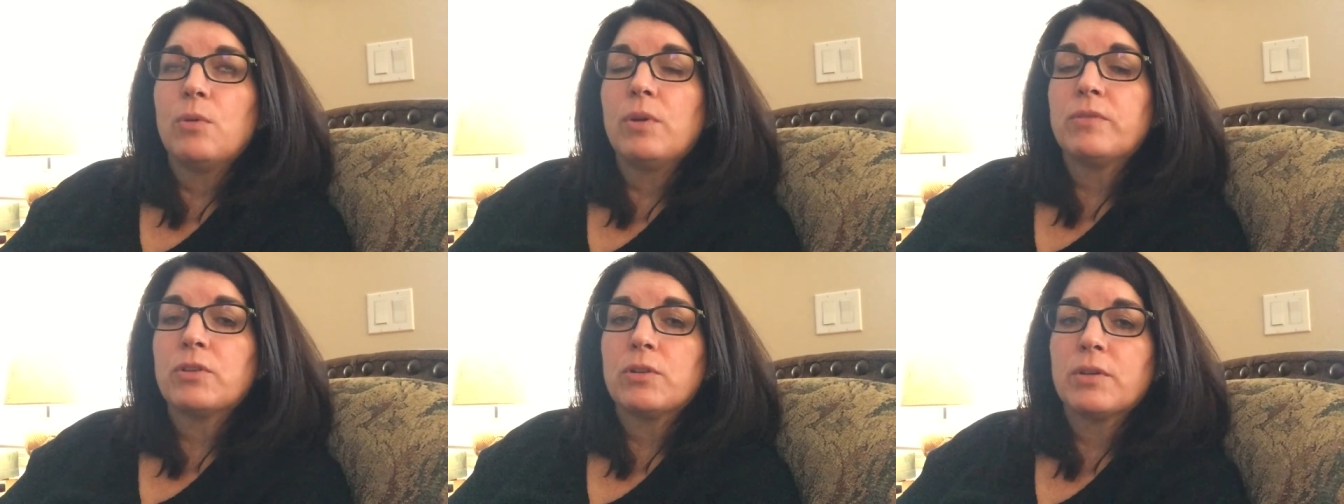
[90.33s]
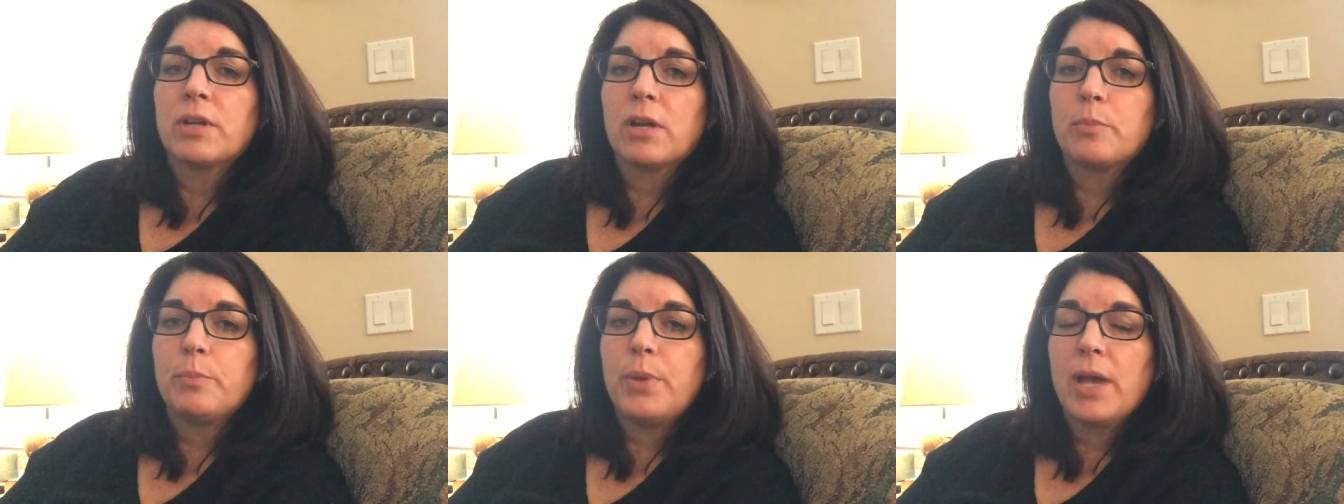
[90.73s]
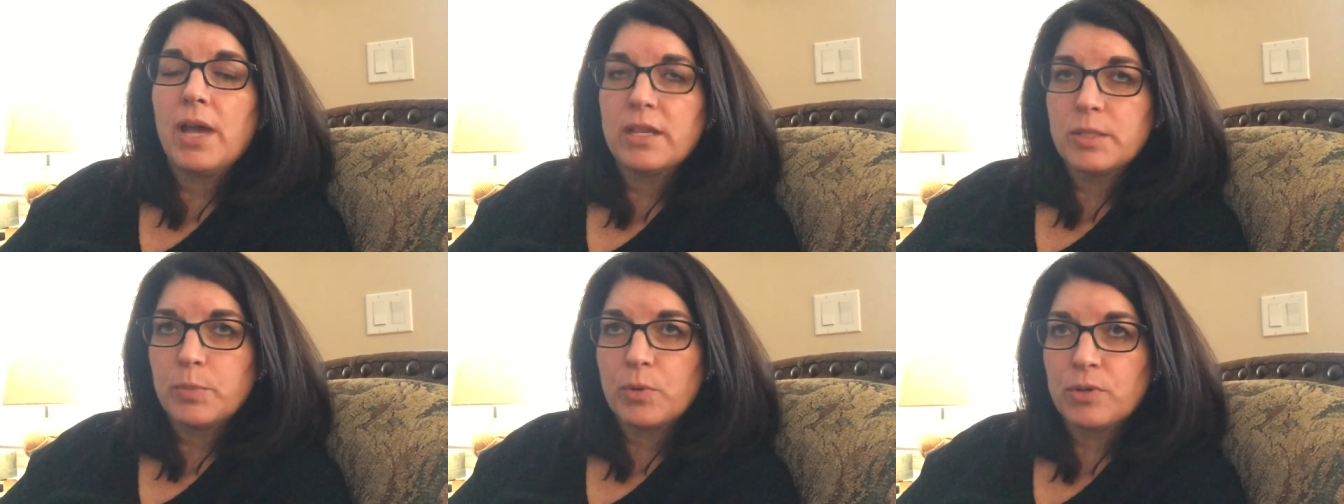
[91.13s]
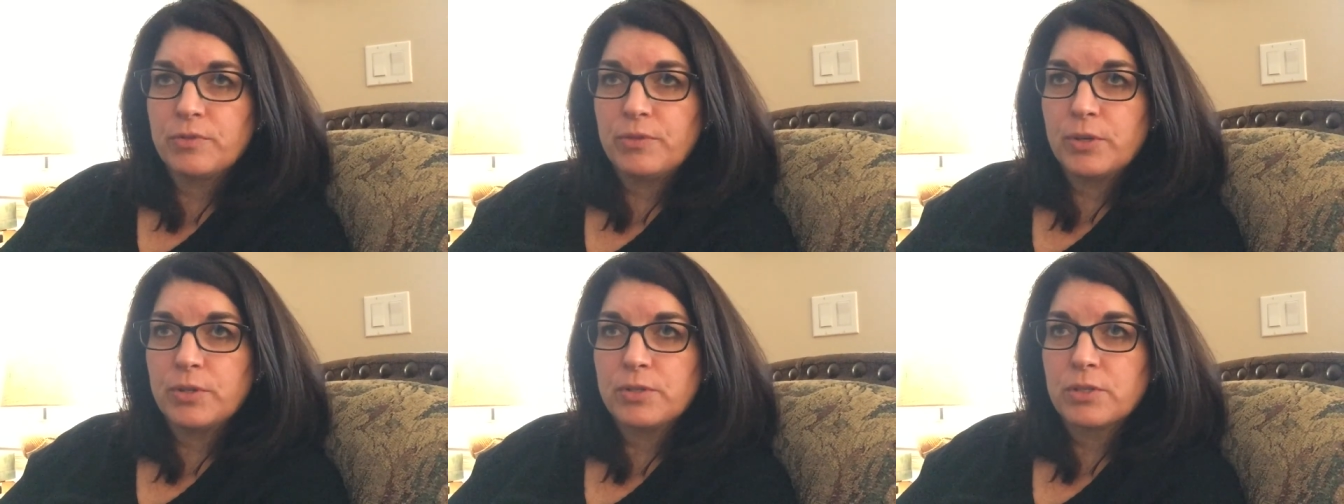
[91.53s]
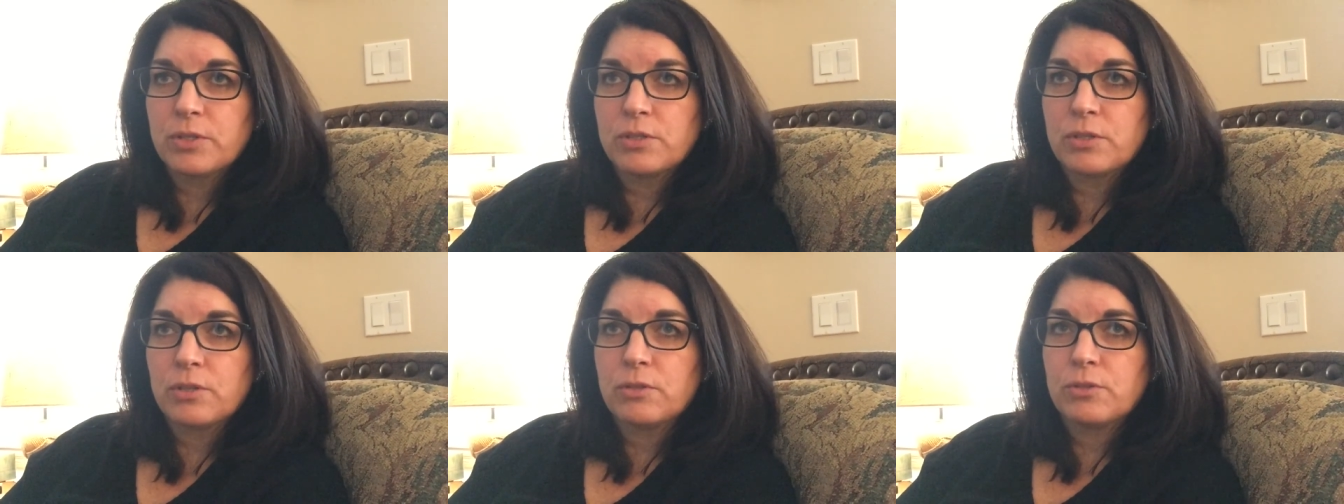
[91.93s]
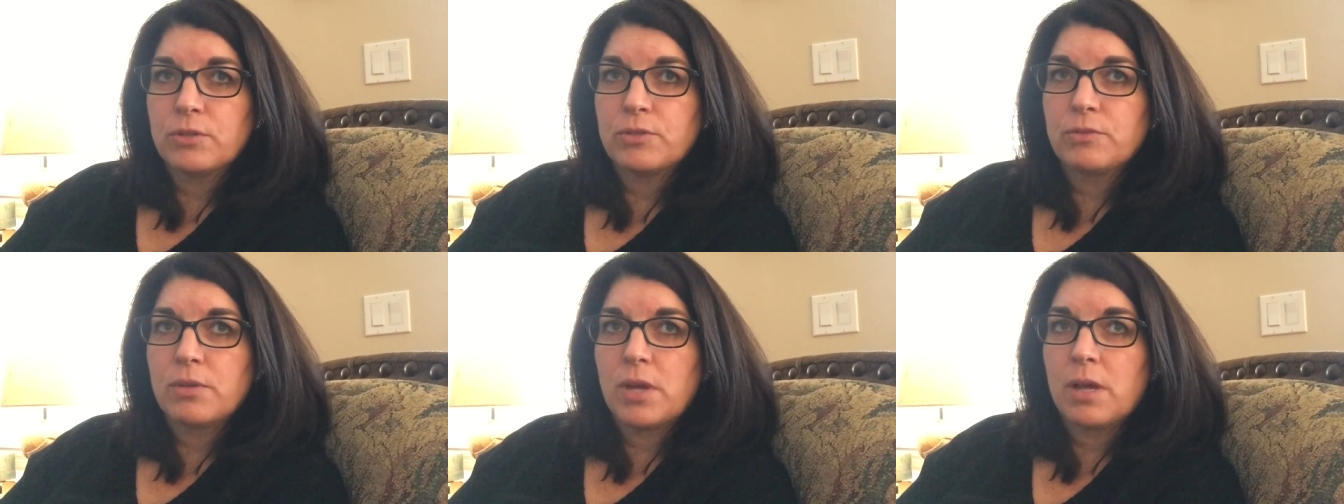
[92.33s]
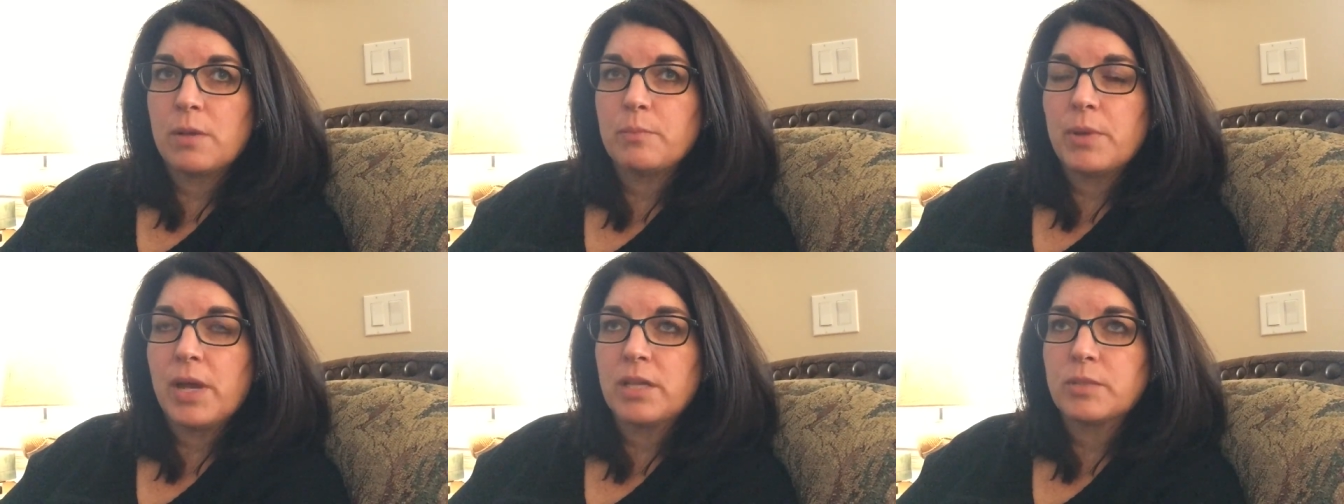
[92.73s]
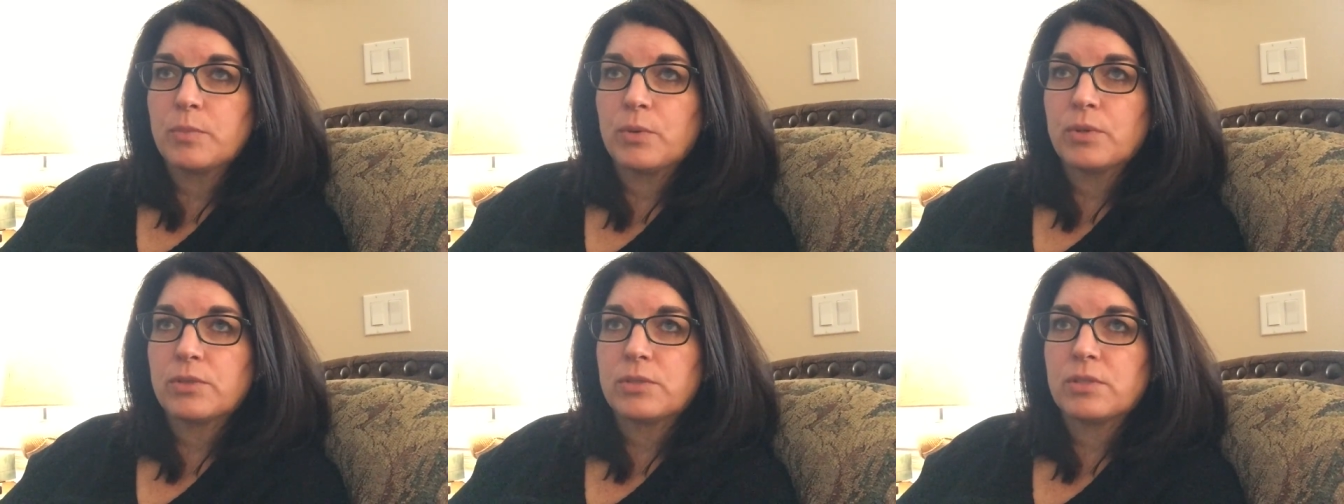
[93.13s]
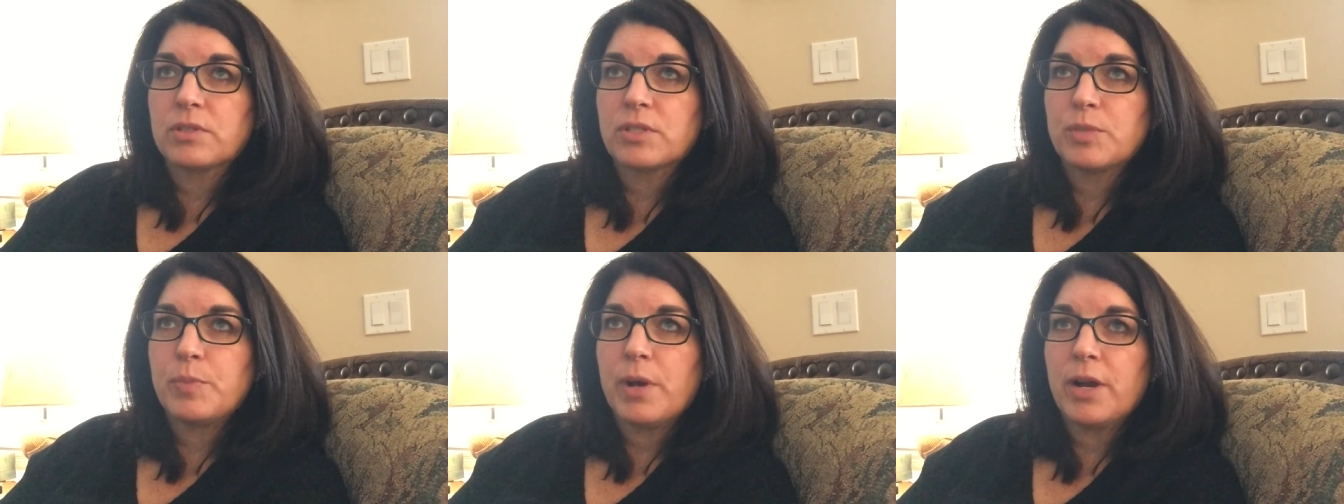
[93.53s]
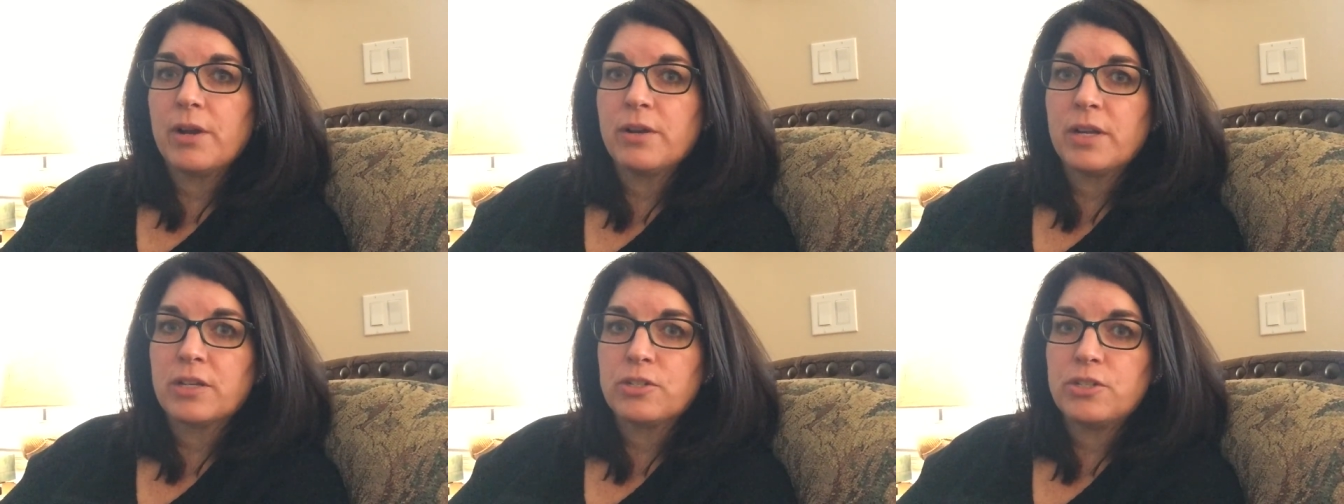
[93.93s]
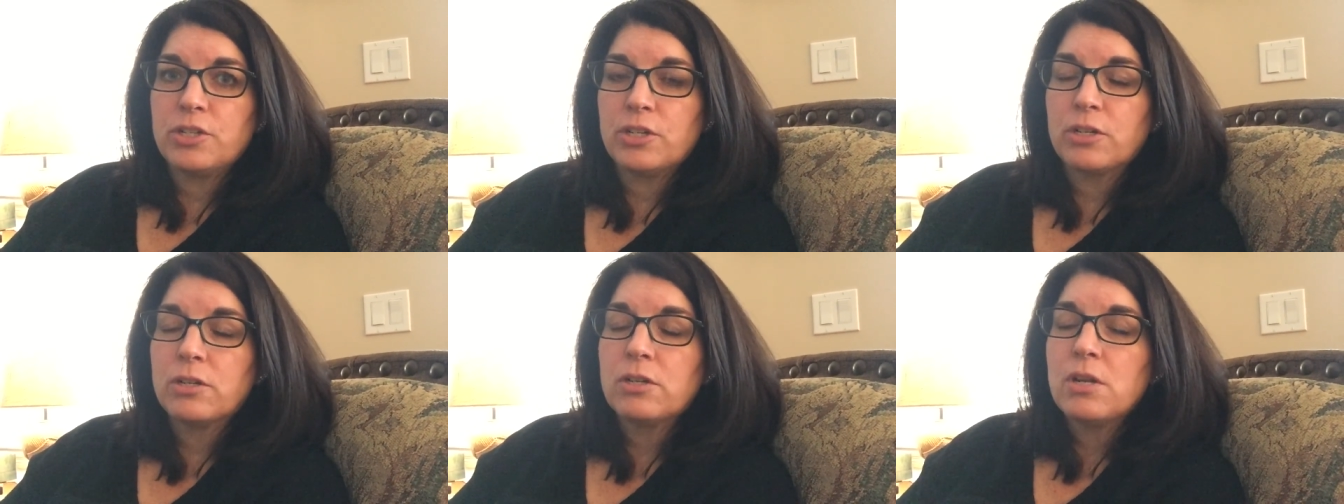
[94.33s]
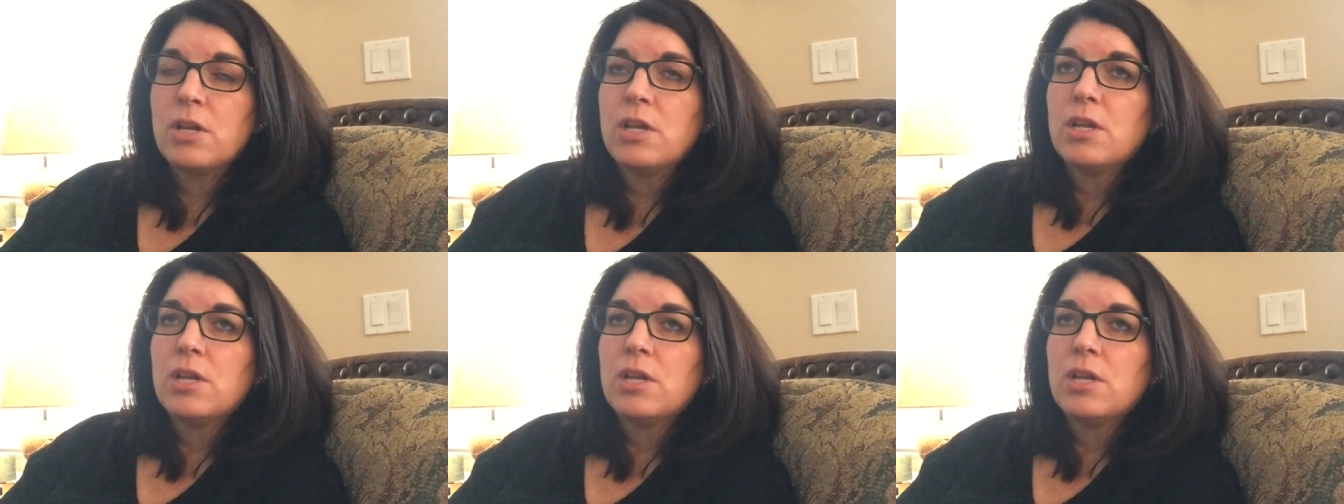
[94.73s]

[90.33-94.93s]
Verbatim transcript: We have to go get our passport photos because the girls' um, passports expire next year.